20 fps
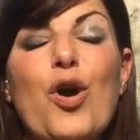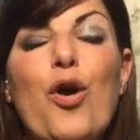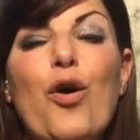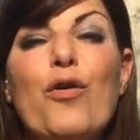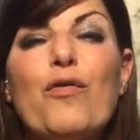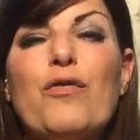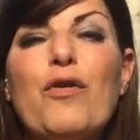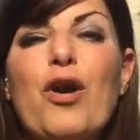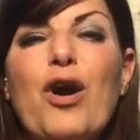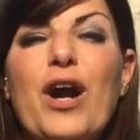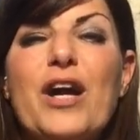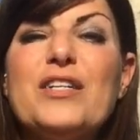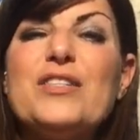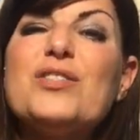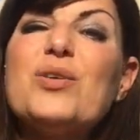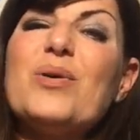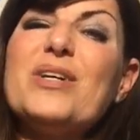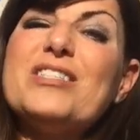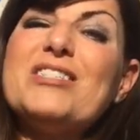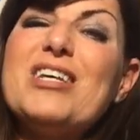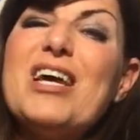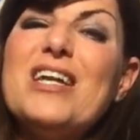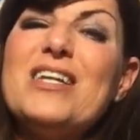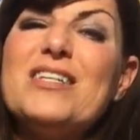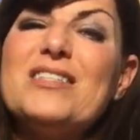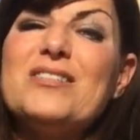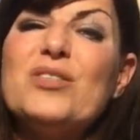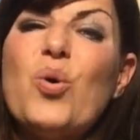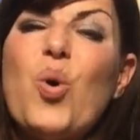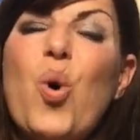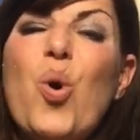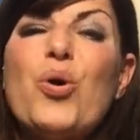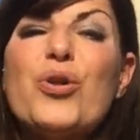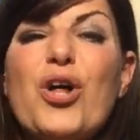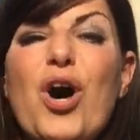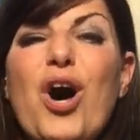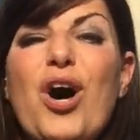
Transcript: over. And so I tended to hold